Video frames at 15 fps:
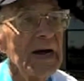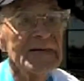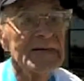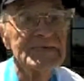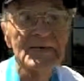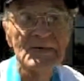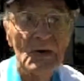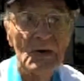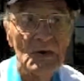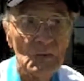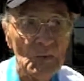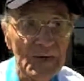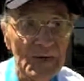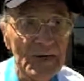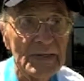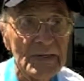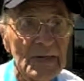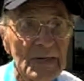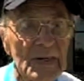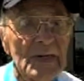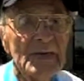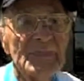I did not win.
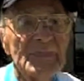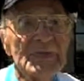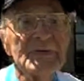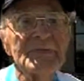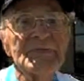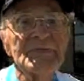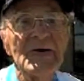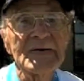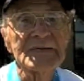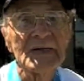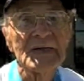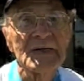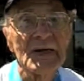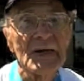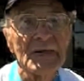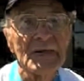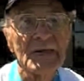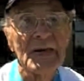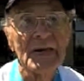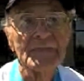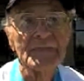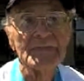But the fact that I
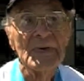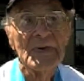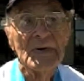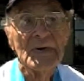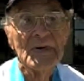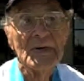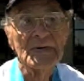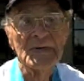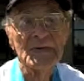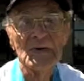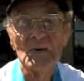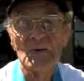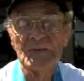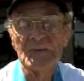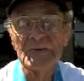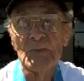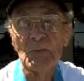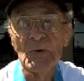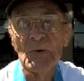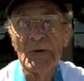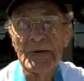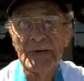am the only
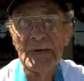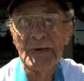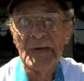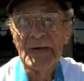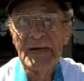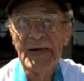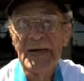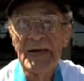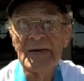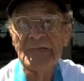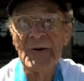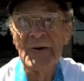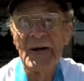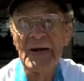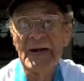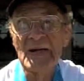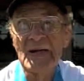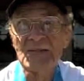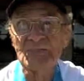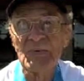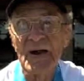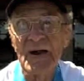one in my
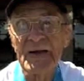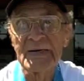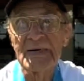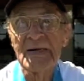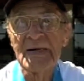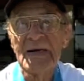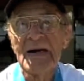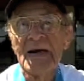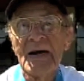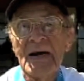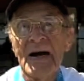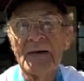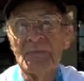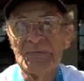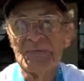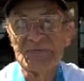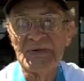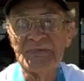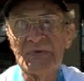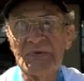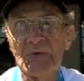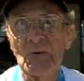age bracket, I
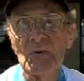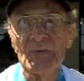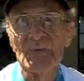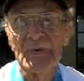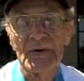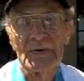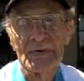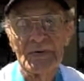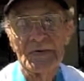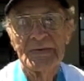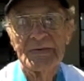received a gold medal.